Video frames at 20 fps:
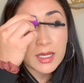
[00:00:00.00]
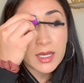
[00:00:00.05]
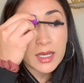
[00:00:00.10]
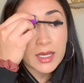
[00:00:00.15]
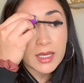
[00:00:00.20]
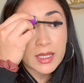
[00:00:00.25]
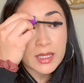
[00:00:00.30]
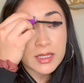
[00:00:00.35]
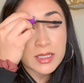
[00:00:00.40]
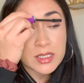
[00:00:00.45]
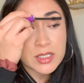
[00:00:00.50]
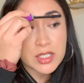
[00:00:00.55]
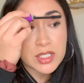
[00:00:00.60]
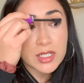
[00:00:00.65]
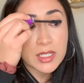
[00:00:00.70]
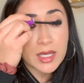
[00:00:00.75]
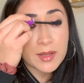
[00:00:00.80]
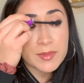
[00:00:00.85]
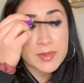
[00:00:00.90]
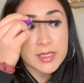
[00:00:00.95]
And then she
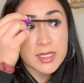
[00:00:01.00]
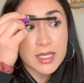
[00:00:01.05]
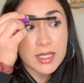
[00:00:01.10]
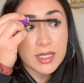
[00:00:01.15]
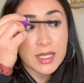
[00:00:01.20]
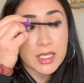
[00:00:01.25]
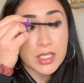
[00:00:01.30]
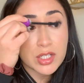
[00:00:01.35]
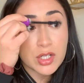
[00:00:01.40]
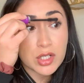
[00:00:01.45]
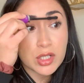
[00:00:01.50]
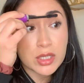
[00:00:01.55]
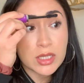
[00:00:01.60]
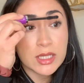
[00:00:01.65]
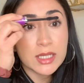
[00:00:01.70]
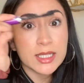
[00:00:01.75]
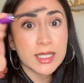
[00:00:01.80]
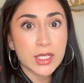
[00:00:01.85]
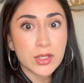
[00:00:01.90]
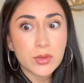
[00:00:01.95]
kept saying like, "You're
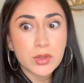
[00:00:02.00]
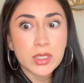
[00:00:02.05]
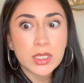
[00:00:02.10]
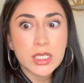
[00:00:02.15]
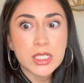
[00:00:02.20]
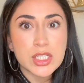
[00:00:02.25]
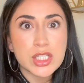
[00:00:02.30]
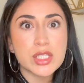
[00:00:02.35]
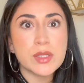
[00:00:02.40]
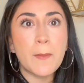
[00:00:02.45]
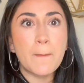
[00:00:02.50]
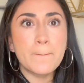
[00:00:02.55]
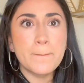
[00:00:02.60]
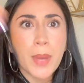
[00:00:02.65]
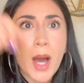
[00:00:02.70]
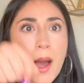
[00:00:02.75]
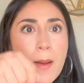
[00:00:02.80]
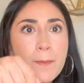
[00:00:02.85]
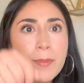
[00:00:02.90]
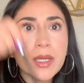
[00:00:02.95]
literally just
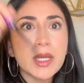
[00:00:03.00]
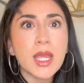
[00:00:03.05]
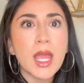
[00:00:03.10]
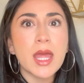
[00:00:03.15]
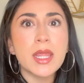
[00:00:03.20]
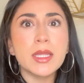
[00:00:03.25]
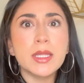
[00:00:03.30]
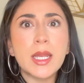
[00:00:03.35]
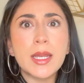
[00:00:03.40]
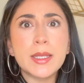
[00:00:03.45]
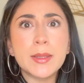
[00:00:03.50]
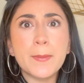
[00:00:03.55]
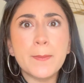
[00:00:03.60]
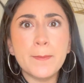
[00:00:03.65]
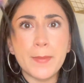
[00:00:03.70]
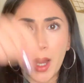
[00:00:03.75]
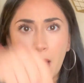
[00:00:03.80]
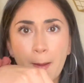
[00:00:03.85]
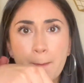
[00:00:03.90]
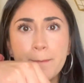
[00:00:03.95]
pumping and then
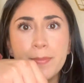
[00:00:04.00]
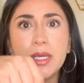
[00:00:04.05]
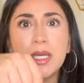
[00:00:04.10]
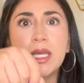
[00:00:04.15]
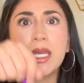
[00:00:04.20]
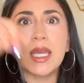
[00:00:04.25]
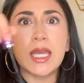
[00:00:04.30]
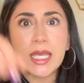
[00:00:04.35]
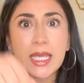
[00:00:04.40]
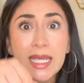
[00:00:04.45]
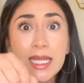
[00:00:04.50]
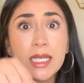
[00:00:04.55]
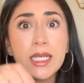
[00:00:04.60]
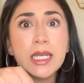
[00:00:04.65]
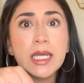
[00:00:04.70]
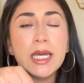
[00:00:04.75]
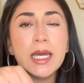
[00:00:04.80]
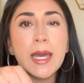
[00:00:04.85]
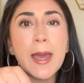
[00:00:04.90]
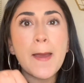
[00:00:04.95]
pumping in
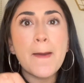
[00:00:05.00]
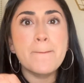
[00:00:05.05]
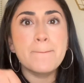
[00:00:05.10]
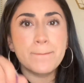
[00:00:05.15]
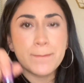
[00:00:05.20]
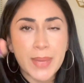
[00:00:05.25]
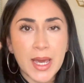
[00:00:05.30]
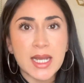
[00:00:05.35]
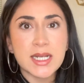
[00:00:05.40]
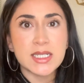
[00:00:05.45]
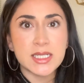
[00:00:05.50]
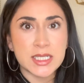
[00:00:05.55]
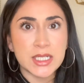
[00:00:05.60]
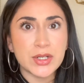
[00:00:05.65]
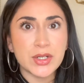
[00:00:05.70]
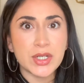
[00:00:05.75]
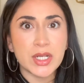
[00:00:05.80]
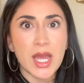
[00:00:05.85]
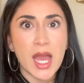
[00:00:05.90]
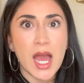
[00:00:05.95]

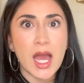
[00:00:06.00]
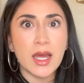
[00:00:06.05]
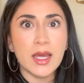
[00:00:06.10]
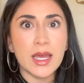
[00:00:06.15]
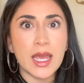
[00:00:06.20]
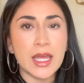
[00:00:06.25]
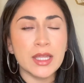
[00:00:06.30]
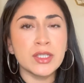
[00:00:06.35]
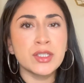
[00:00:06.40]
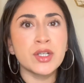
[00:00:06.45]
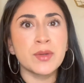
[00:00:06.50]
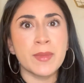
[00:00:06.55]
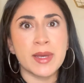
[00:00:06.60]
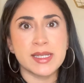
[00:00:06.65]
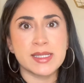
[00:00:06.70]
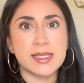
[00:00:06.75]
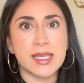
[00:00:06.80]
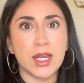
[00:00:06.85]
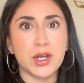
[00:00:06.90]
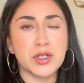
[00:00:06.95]
bacteria, and your
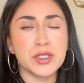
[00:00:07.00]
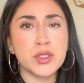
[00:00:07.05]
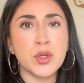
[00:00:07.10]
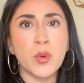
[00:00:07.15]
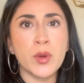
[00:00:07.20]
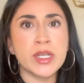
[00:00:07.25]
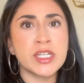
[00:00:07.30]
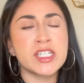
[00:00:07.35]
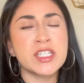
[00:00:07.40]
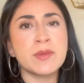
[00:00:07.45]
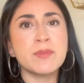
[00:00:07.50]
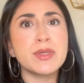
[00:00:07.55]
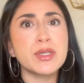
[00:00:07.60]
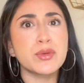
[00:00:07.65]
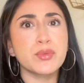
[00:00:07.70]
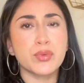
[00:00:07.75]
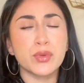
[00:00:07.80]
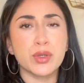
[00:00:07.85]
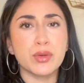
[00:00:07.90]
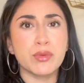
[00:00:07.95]
mascara is going to be
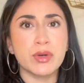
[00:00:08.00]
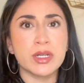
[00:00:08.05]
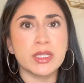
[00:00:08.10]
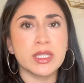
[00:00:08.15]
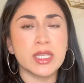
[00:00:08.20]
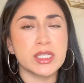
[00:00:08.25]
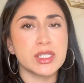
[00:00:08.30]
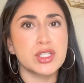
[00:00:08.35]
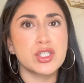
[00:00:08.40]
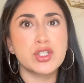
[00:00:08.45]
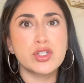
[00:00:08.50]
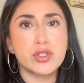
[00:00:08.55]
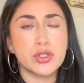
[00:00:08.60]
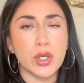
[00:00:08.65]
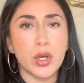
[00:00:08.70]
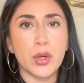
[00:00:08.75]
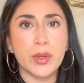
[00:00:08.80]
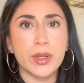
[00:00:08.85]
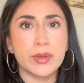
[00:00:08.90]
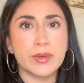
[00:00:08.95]
ruined. That's so
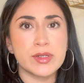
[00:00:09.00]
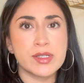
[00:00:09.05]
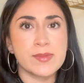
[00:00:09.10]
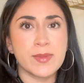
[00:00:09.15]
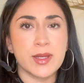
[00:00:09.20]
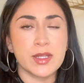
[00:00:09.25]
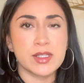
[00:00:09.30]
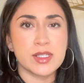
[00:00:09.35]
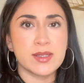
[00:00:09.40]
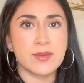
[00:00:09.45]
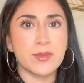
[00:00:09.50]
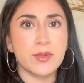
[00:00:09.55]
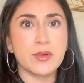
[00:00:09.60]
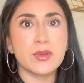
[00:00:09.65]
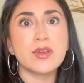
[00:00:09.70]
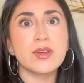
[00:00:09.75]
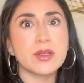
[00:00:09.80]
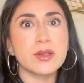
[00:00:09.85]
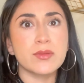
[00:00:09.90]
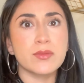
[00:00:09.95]
irresponsible. You
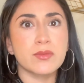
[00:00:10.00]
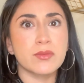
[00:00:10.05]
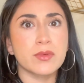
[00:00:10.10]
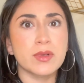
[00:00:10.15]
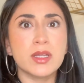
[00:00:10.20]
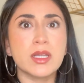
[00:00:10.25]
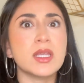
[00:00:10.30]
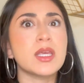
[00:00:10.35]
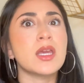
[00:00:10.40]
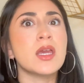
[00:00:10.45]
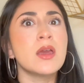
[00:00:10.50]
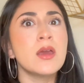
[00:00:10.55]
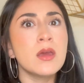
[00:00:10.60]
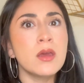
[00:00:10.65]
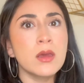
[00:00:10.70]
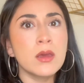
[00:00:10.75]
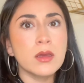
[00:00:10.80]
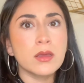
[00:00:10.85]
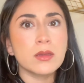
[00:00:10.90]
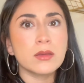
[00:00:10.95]
could really
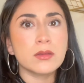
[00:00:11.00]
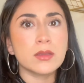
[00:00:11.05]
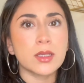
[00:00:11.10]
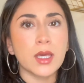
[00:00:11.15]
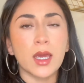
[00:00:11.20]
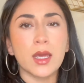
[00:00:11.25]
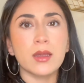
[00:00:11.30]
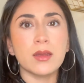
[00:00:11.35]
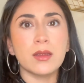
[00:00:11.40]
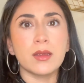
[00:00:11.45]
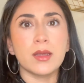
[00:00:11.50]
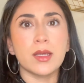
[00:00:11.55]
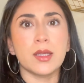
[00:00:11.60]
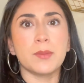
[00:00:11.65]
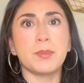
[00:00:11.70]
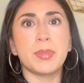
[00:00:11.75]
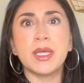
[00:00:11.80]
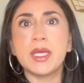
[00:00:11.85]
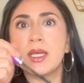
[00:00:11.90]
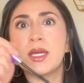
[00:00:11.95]
get a
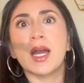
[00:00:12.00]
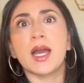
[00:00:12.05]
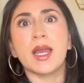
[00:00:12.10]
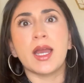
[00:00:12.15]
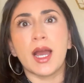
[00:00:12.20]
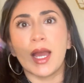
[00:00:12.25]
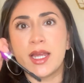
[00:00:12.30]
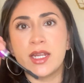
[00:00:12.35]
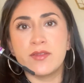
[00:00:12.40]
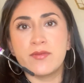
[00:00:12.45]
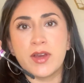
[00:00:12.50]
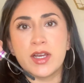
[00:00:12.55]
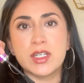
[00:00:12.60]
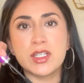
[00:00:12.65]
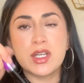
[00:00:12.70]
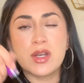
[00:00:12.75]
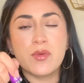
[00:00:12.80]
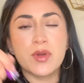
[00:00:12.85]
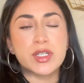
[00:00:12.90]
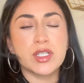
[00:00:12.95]
pink eye infection,"
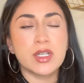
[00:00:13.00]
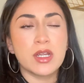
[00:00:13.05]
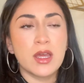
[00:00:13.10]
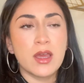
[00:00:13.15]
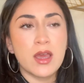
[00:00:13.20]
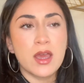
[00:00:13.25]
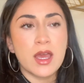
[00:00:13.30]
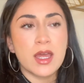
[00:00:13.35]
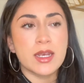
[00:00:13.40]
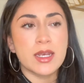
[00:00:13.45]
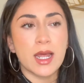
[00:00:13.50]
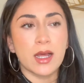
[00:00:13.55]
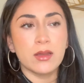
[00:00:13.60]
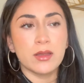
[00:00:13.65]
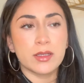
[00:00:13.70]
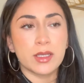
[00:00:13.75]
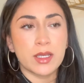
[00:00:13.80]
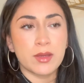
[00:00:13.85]
which now looking